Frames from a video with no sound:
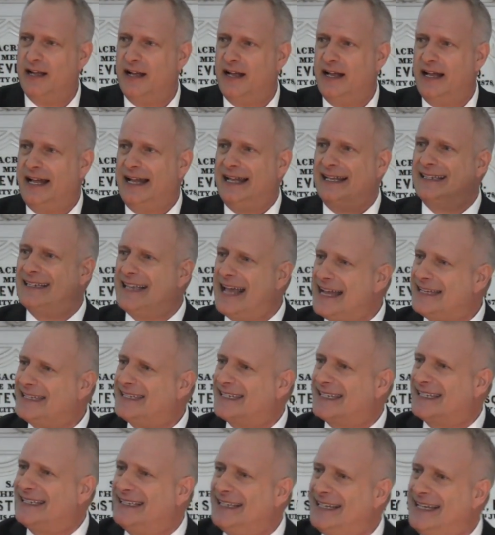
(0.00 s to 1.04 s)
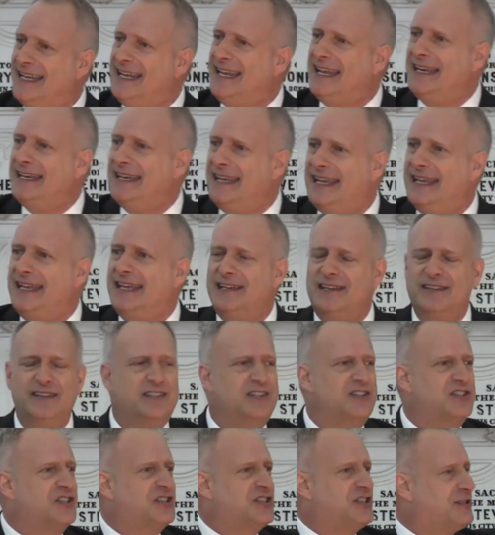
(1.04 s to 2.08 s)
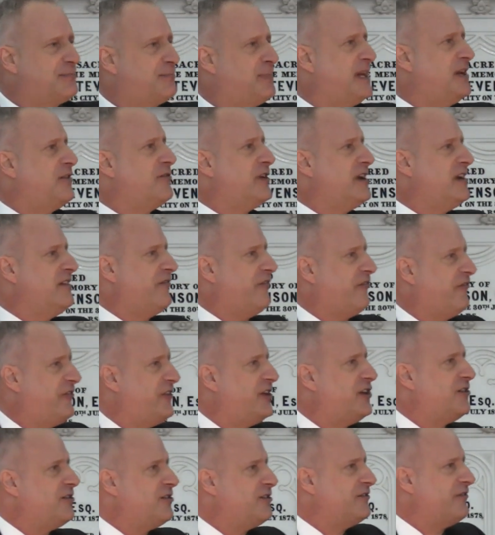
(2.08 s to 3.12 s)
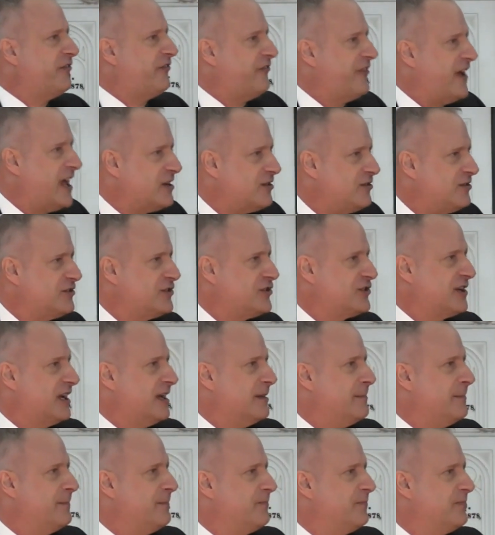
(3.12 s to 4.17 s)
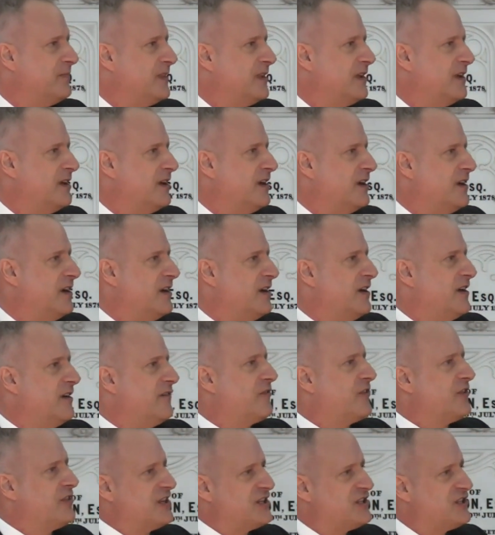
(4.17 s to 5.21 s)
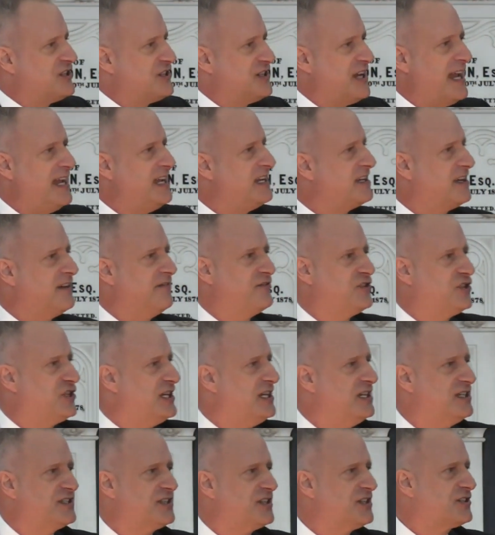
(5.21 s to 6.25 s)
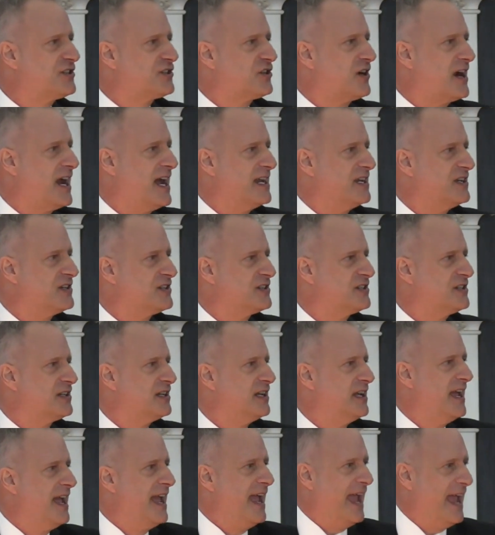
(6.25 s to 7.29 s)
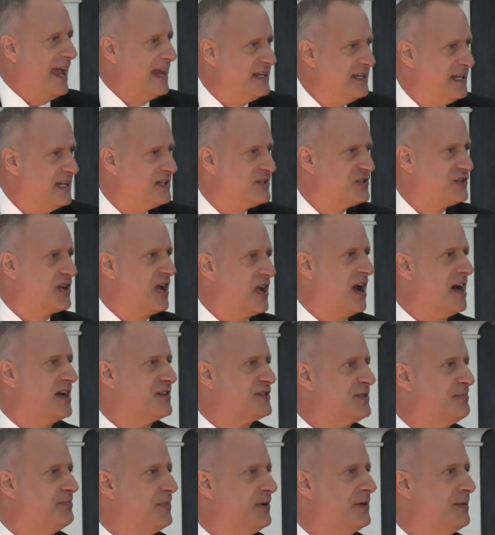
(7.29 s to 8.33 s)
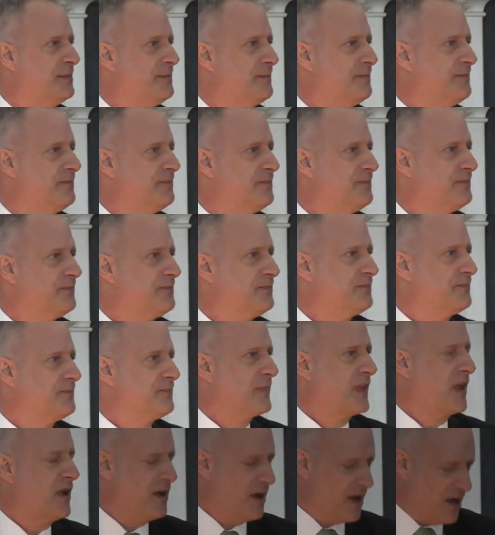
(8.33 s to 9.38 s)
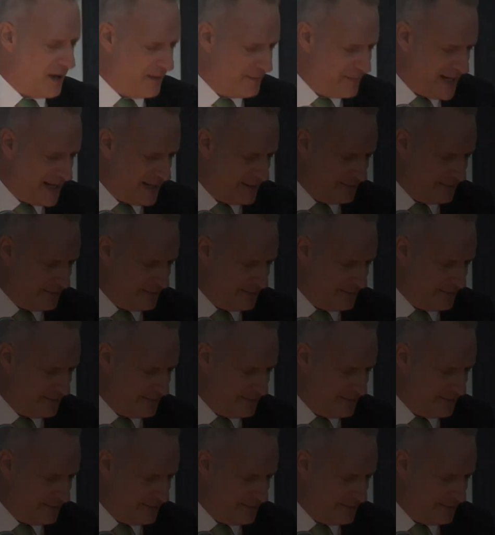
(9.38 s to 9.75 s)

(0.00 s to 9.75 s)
Let's lean into Spirit-filled fellowship for the sake of Jesus Christ and His gospel. Amen.